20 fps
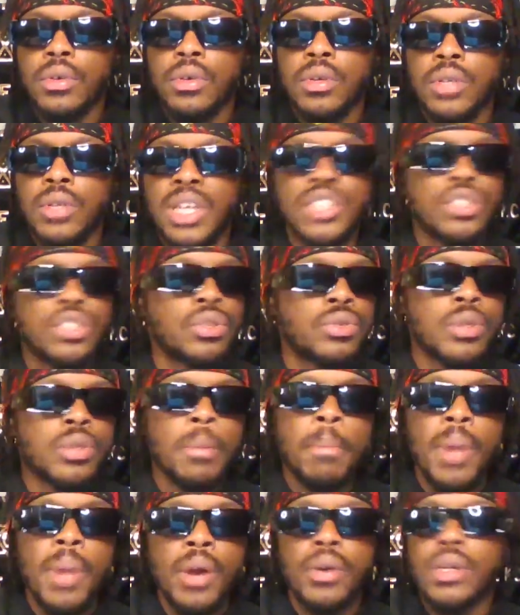That shows
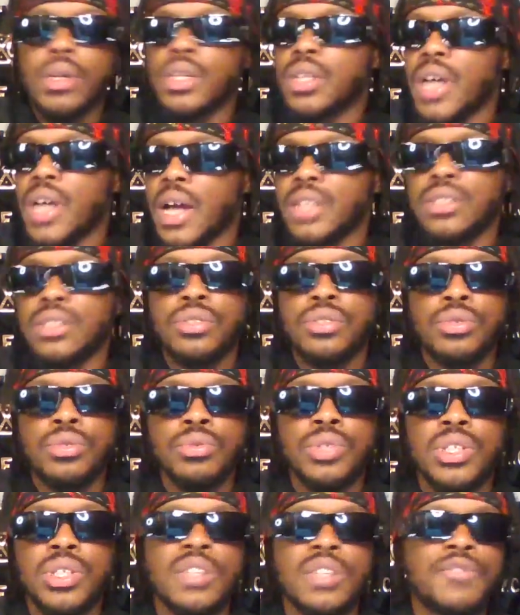America's
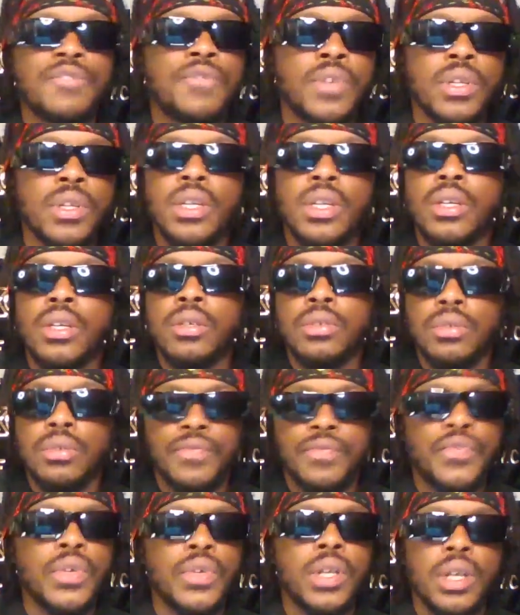Constitution is full of
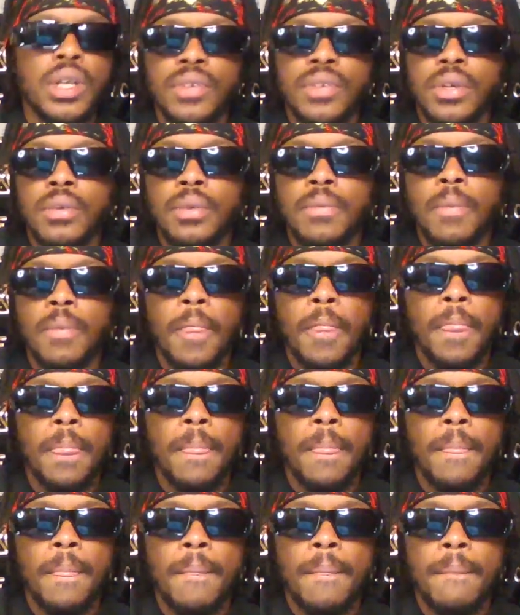it.
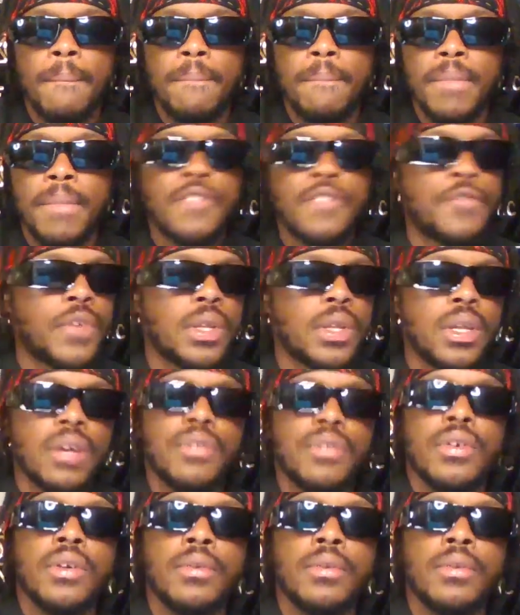It's full of it.